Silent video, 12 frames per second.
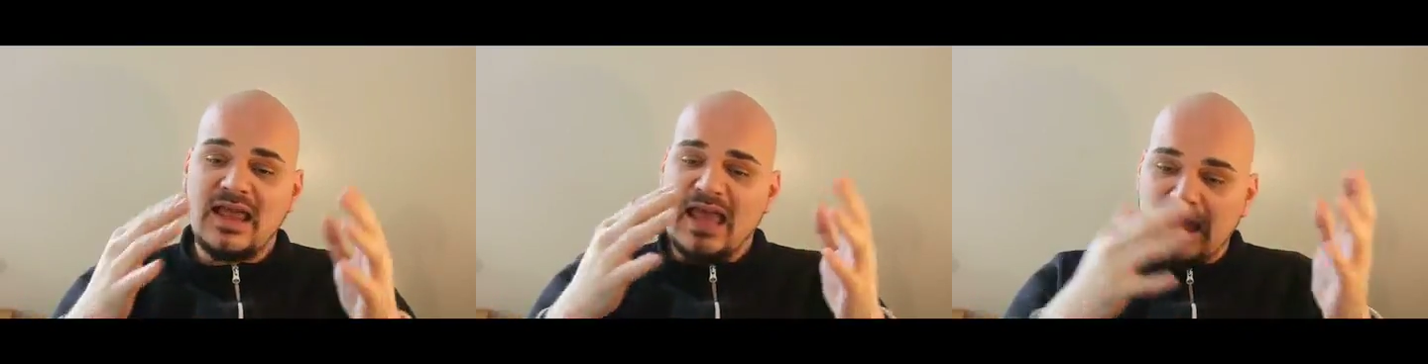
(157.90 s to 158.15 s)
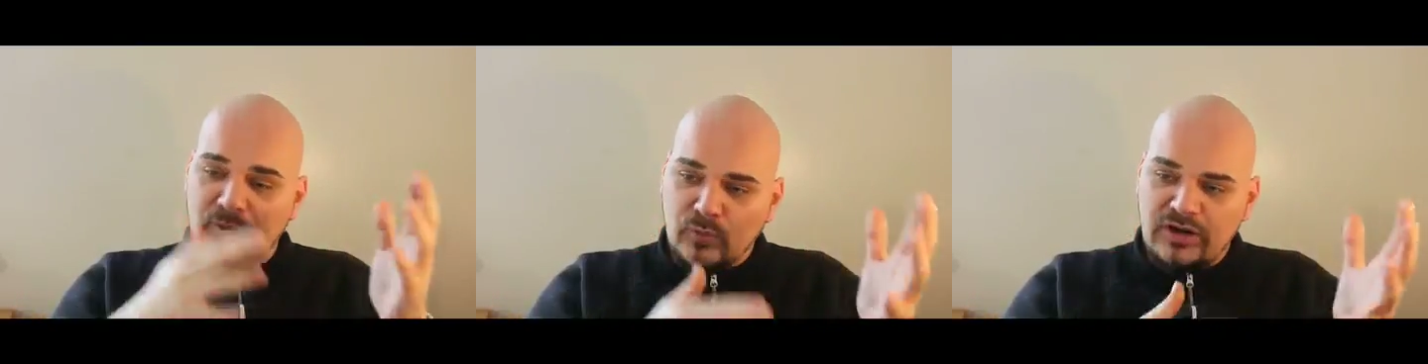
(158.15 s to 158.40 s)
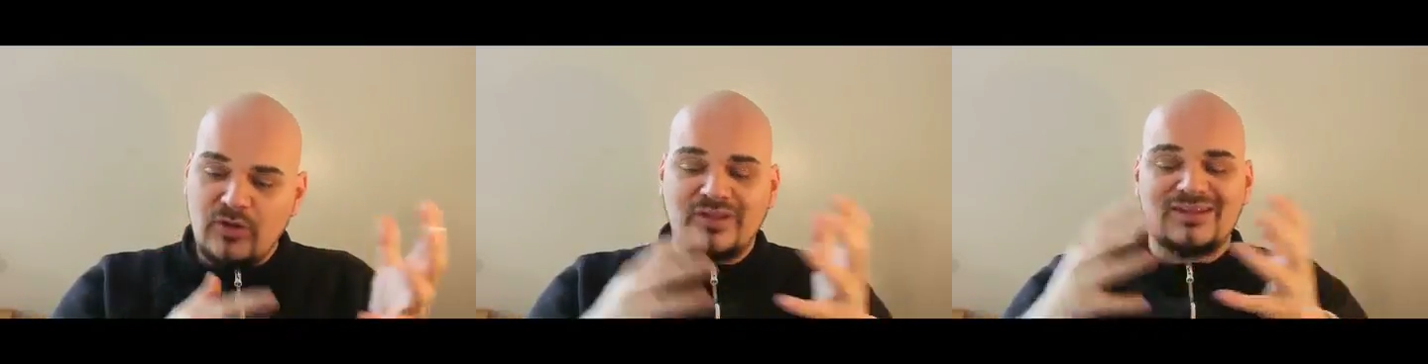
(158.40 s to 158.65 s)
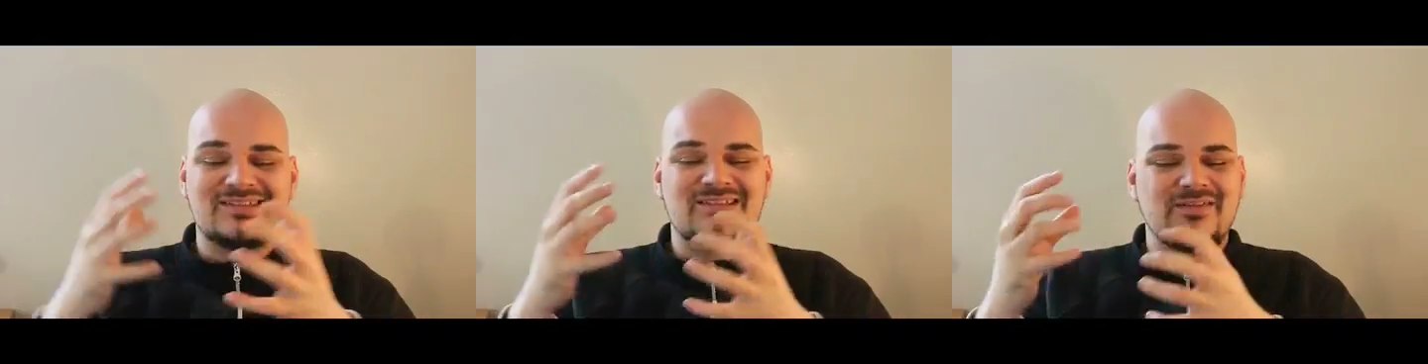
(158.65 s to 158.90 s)
And we know that
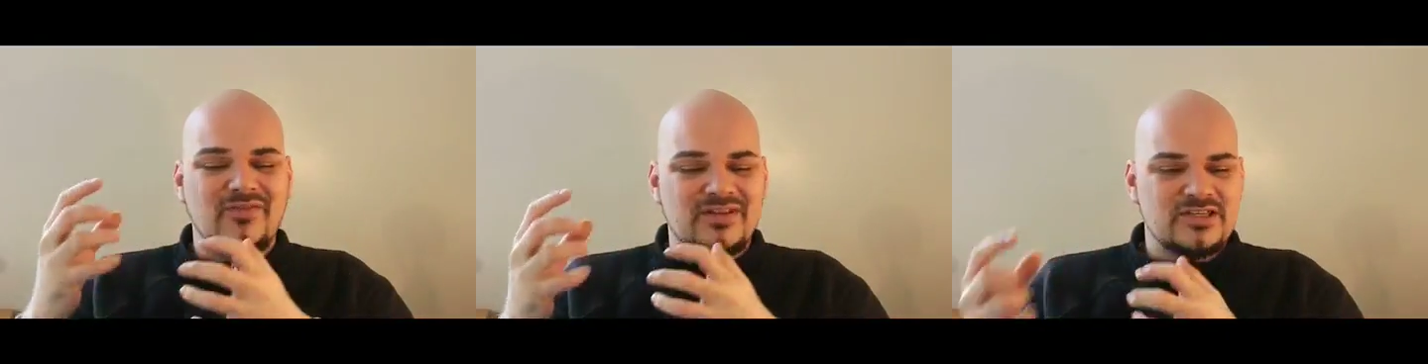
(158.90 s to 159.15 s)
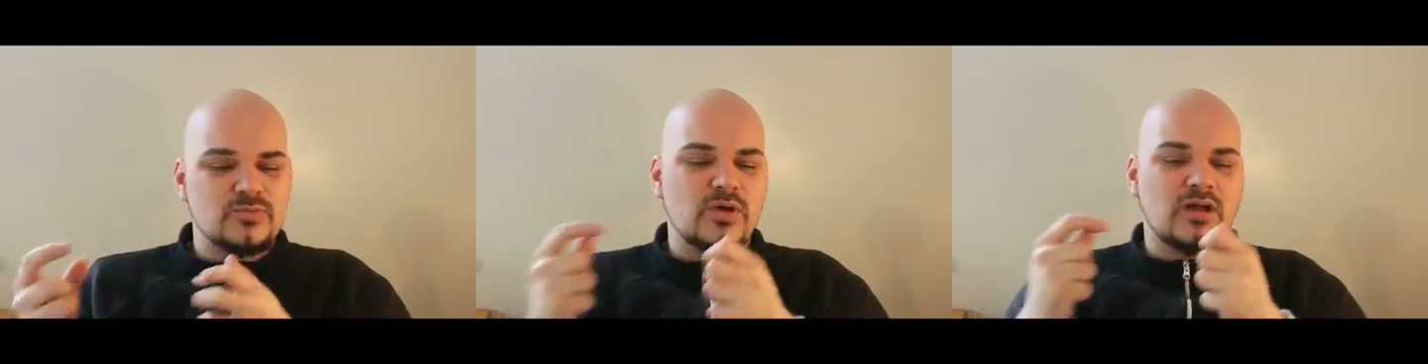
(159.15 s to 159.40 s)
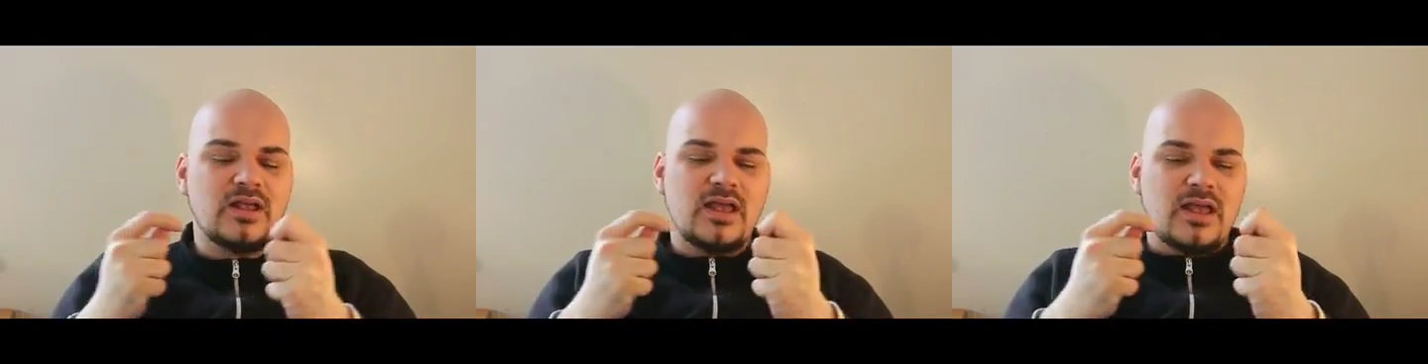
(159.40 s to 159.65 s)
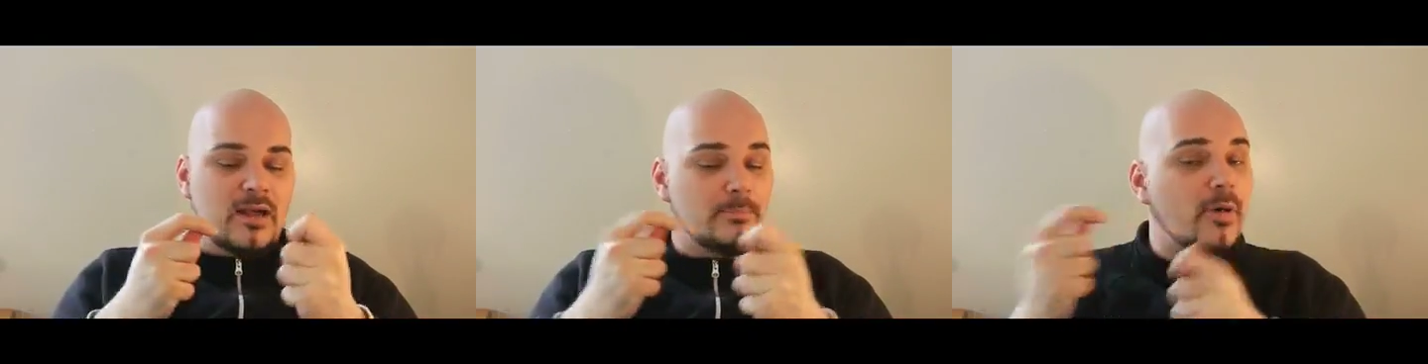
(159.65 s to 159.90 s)
this defense as well,
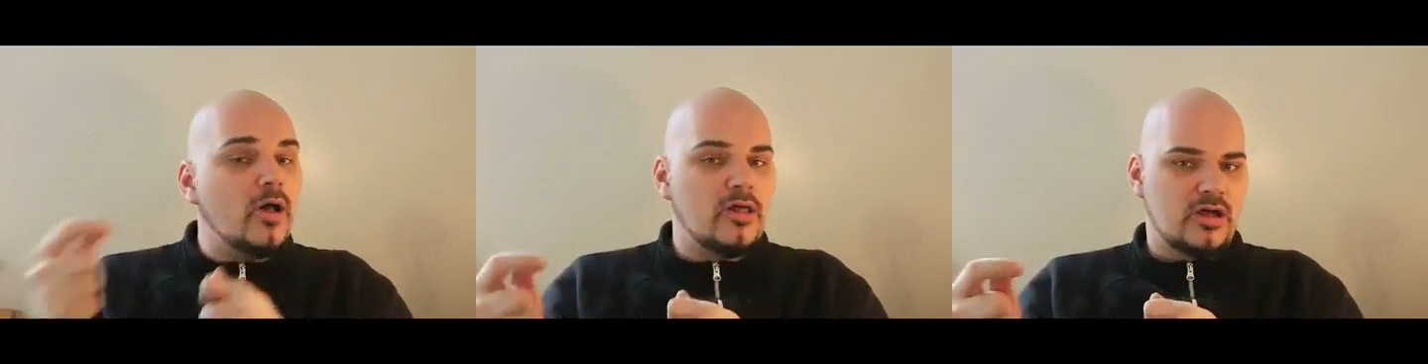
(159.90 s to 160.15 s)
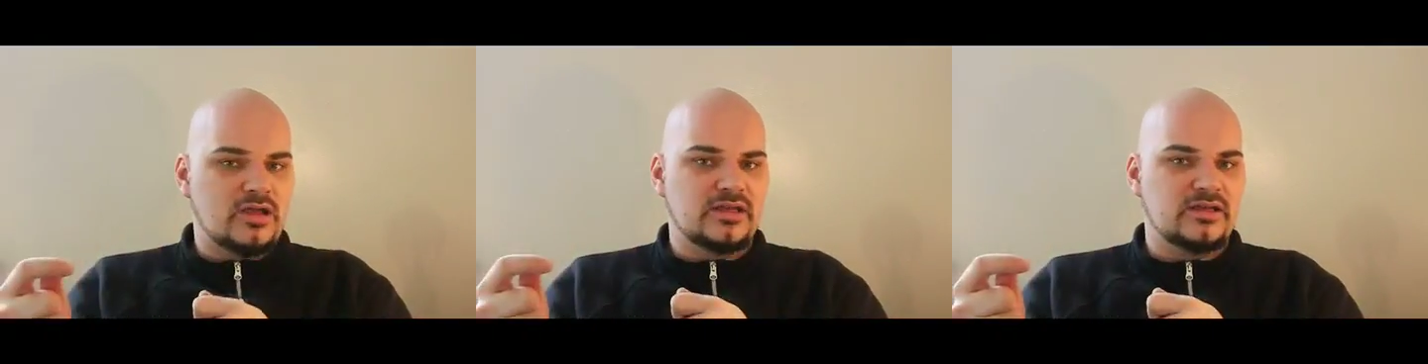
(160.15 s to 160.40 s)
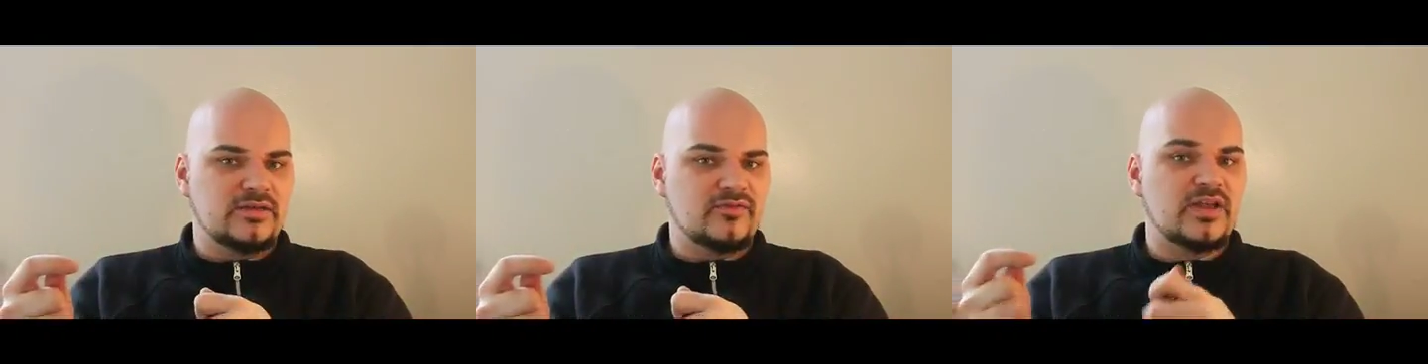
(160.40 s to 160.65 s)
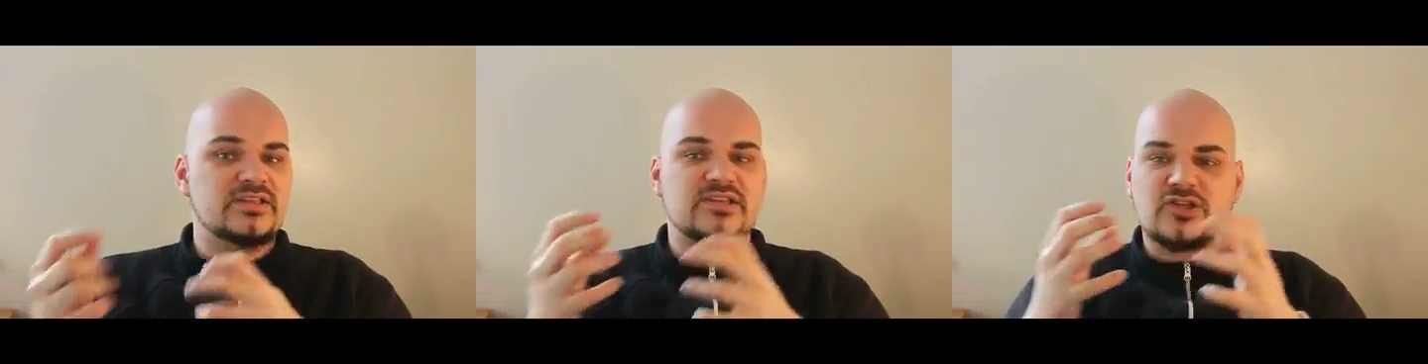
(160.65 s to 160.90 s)
a ball-hawking defense,